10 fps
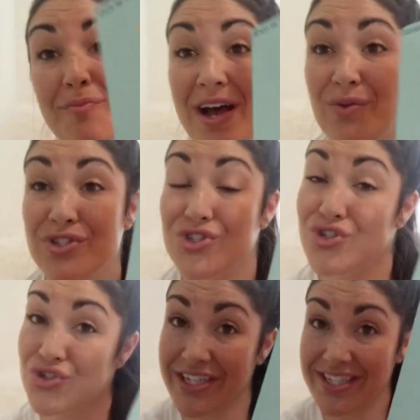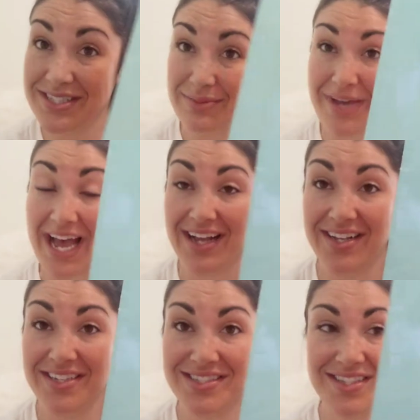the mouse tricks
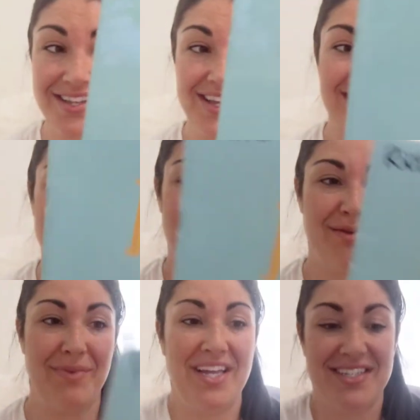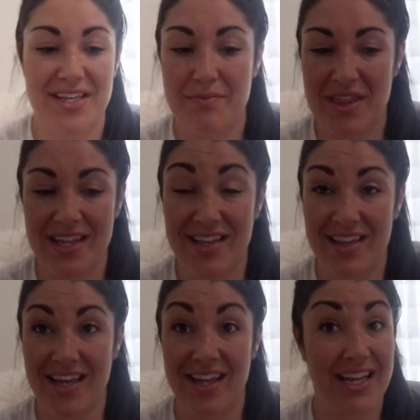Max and makes him
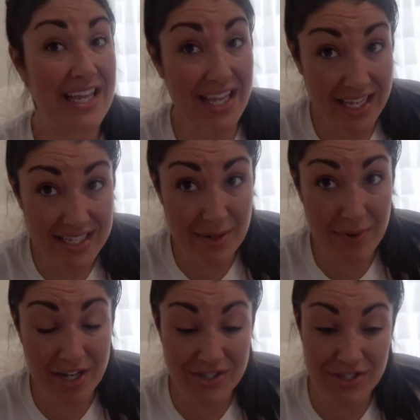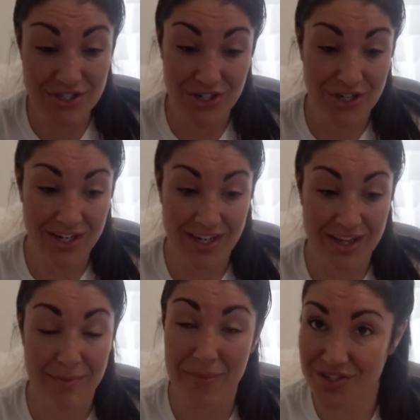think that he is a monster
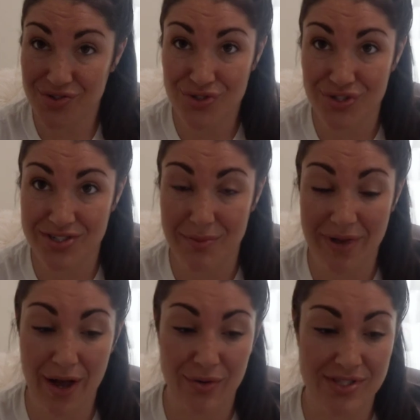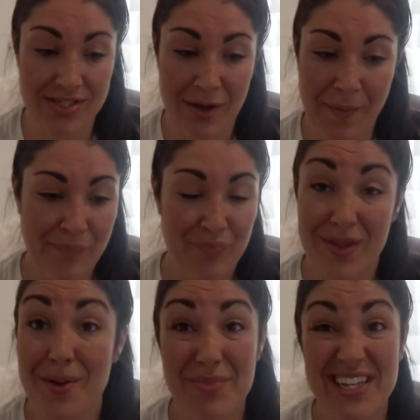and the monster is a mouse,
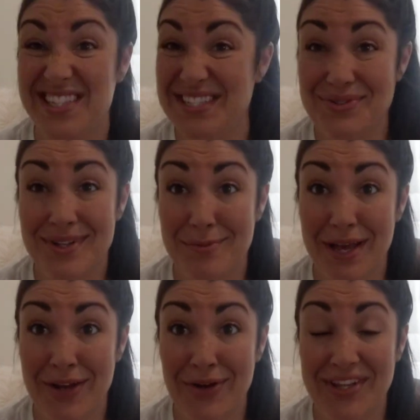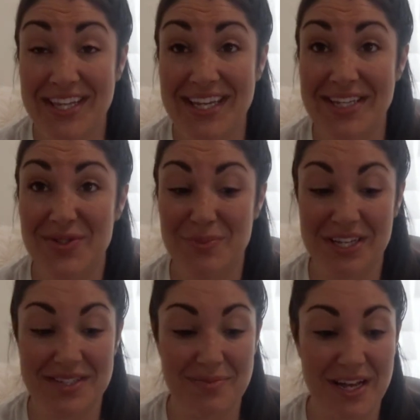but it doesn't really matter in the end
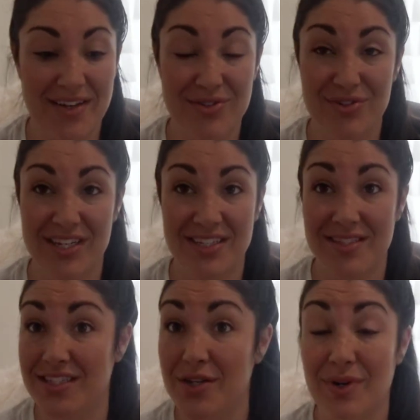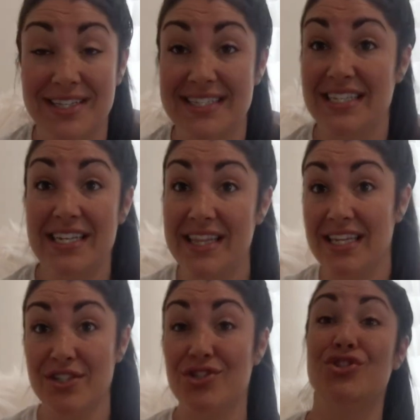because Max realizes he wants
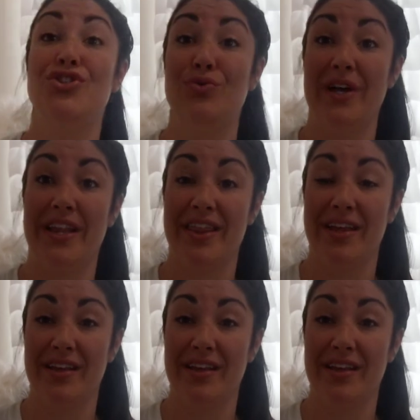nothing to do with